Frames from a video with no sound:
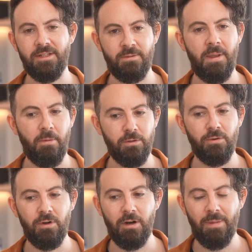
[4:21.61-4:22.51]
because people
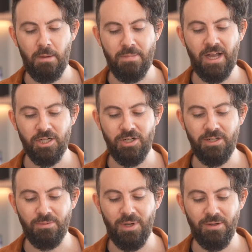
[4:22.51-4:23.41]
talk a lot about passion
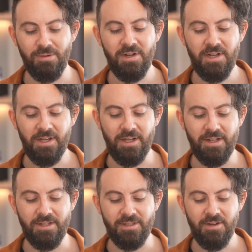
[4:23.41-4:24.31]
as well,
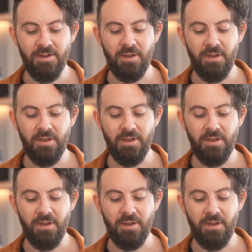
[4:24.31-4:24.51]
is